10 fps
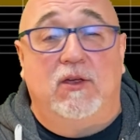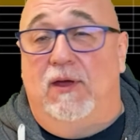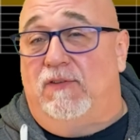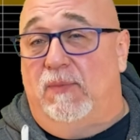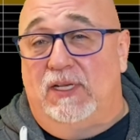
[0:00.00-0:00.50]

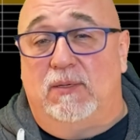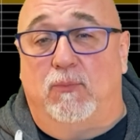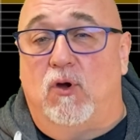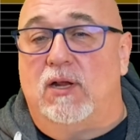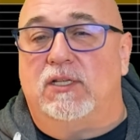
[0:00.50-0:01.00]
You have to make
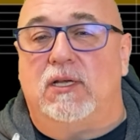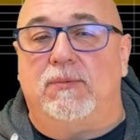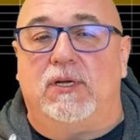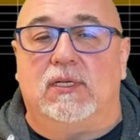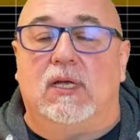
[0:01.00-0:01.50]
some broad
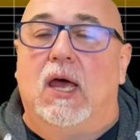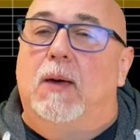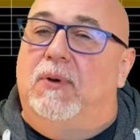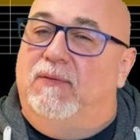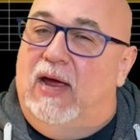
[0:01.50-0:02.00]
assumptions.
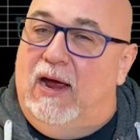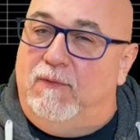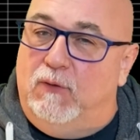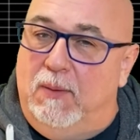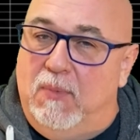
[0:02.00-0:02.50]
But if
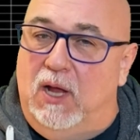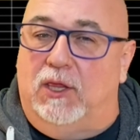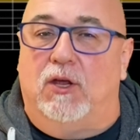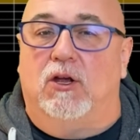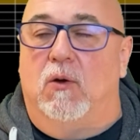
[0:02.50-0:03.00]
every
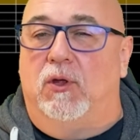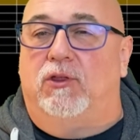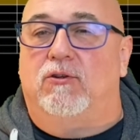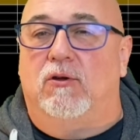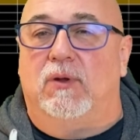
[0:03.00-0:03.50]
month you're going
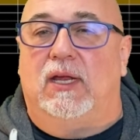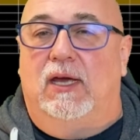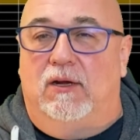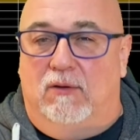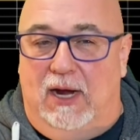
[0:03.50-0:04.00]
through and
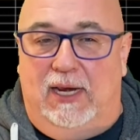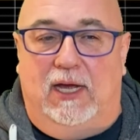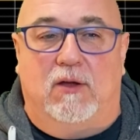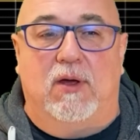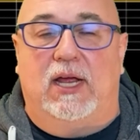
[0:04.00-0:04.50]

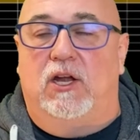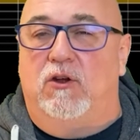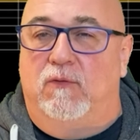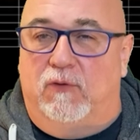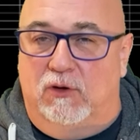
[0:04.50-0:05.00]
iterating and creating a
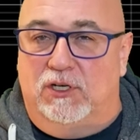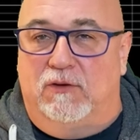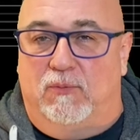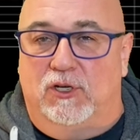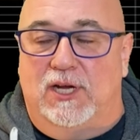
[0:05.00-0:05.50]
new
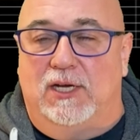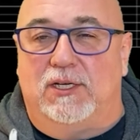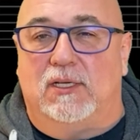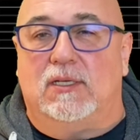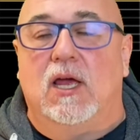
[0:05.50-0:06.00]
version of
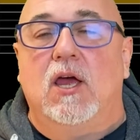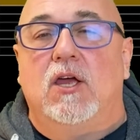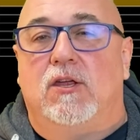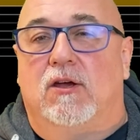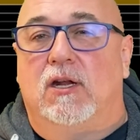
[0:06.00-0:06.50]
projections,
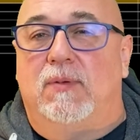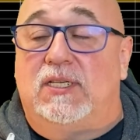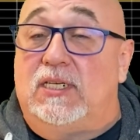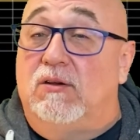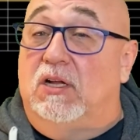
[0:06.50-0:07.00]
you're going to be
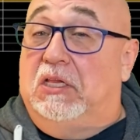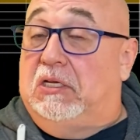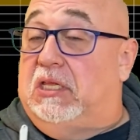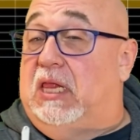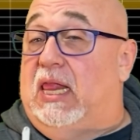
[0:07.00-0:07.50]
steering a
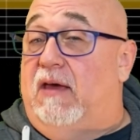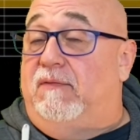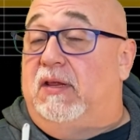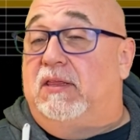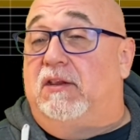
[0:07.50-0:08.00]
little to the
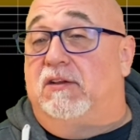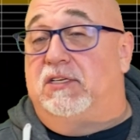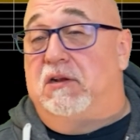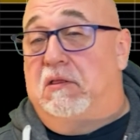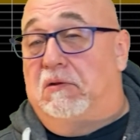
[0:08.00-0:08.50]
left, then you're going
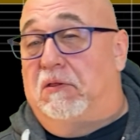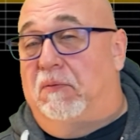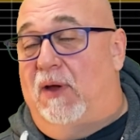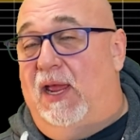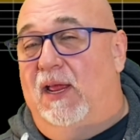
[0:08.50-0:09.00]
to steer a little to
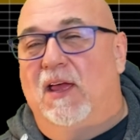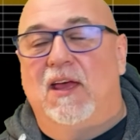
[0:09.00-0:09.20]
the right.